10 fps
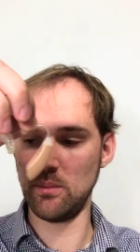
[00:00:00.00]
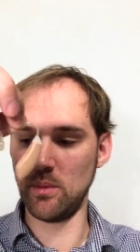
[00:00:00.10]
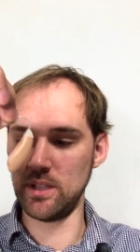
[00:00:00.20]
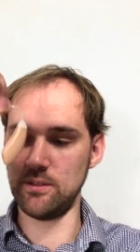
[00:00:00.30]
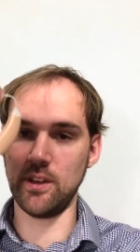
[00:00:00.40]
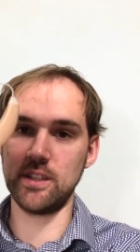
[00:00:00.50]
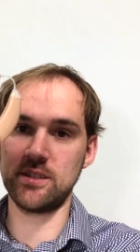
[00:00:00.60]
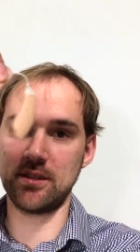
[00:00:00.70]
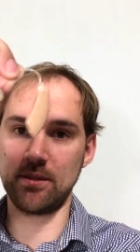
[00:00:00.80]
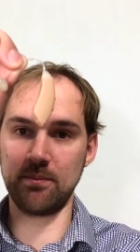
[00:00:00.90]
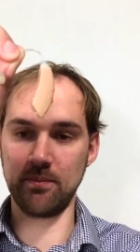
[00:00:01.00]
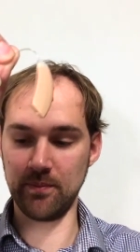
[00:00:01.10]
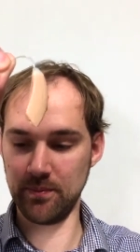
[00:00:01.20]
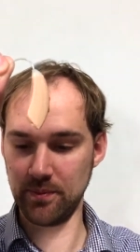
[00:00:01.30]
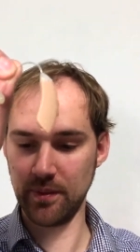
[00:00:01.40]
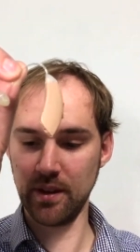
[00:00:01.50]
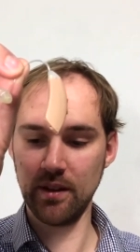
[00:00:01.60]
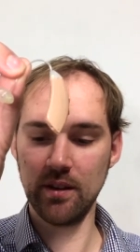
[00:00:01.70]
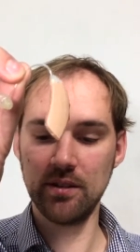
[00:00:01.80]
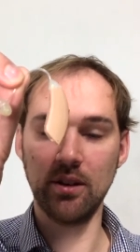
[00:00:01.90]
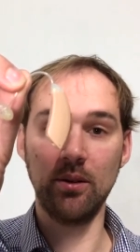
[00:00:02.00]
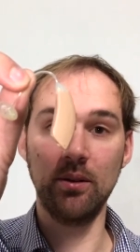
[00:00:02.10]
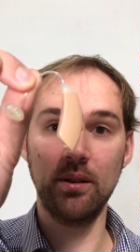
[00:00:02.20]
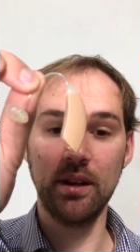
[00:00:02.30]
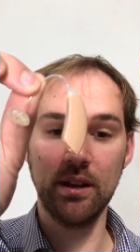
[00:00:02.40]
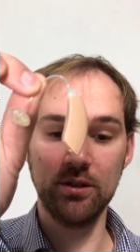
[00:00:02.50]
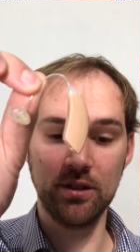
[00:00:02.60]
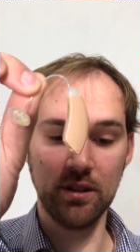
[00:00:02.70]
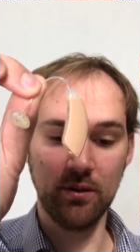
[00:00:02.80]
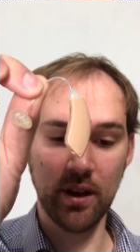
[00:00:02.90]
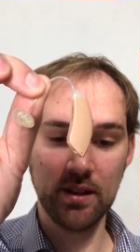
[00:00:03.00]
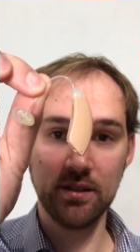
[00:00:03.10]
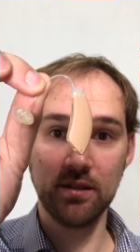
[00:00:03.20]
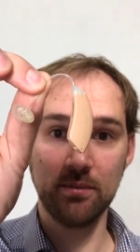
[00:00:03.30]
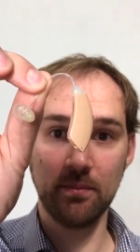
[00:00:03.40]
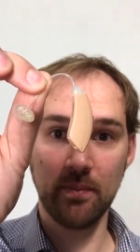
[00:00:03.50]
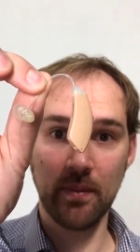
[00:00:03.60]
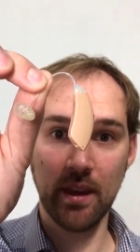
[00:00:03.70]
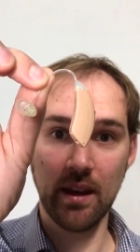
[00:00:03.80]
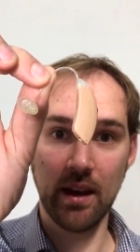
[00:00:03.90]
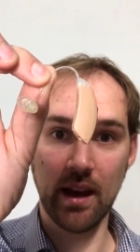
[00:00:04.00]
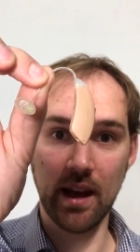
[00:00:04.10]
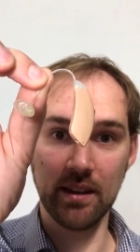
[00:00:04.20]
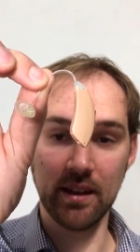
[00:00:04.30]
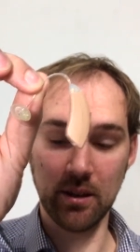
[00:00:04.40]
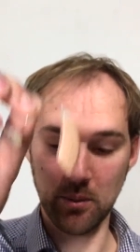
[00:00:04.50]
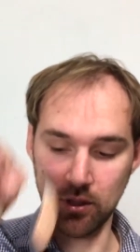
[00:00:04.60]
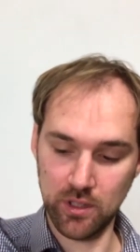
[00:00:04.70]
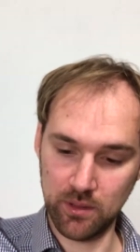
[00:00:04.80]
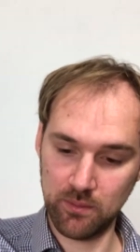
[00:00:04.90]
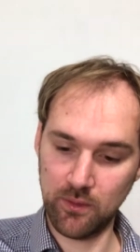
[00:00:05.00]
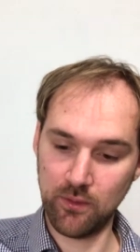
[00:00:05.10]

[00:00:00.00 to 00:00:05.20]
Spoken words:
my device. So here's the device, and then I'm going to